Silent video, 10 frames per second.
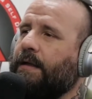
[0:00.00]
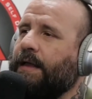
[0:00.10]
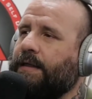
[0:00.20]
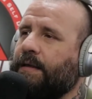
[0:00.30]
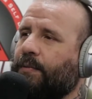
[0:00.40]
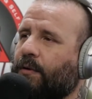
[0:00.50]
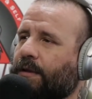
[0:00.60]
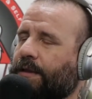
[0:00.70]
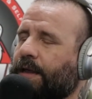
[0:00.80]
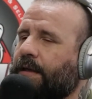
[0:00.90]
That's the
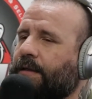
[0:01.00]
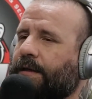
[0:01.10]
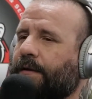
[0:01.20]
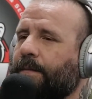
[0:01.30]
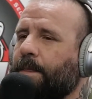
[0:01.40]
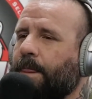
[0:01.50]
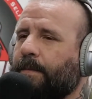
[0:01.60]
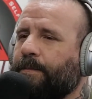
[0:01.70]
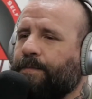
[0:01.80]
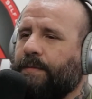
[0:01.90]
important thing. So,
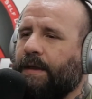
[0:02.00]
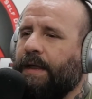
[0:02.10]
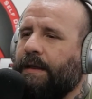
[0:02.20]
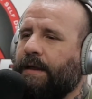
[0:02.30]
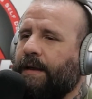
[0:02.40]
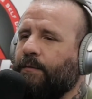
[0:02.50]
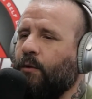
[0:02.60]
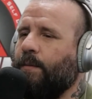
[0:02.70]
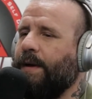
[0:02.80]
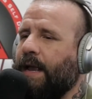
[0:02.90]
and
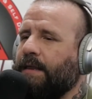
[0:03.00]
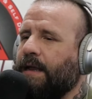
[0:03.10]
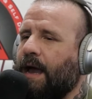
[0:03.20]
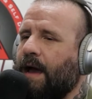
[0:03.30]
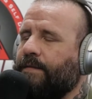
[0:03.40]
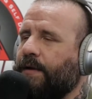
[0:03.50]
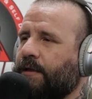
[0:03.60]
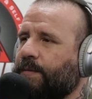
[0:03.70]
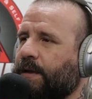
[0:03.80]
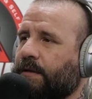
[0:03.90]
Ruben had the
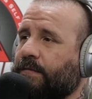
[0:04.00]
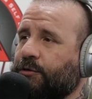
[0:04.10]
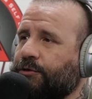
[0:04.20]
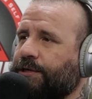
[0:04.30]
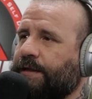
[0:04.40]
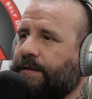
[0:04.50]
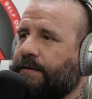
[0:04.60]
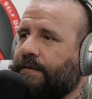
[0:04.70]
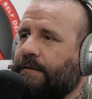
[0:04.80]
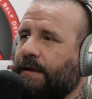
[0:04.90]
confidence because of
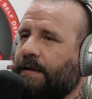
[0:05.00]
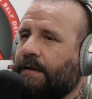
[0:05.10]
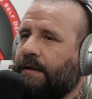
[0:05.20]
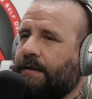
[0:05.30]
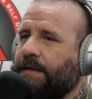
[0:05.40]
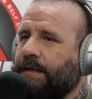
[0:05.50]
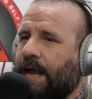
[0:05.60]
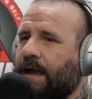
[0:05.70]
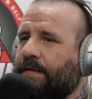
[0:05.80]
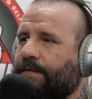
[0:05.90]
jiu-jitsu to
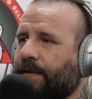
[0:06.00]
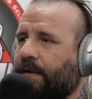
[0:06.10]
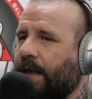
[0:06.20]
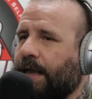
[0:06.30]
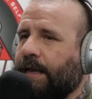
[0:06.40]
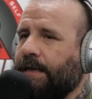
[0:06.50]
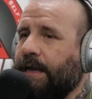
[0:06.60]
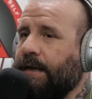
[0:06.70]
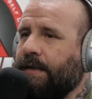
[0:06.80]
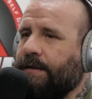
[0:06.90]
not feel like he
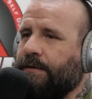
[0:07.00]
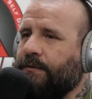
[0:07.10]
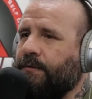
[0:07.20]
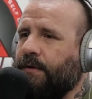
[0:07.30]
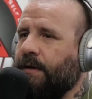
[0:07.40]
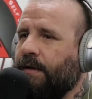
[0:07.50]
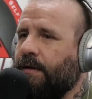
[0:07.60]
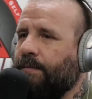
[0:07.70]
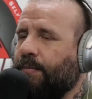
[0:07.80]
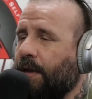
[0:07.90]
needed to
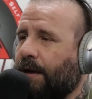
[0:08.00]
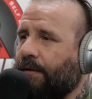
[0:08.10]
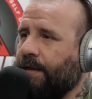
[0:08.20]
pull out his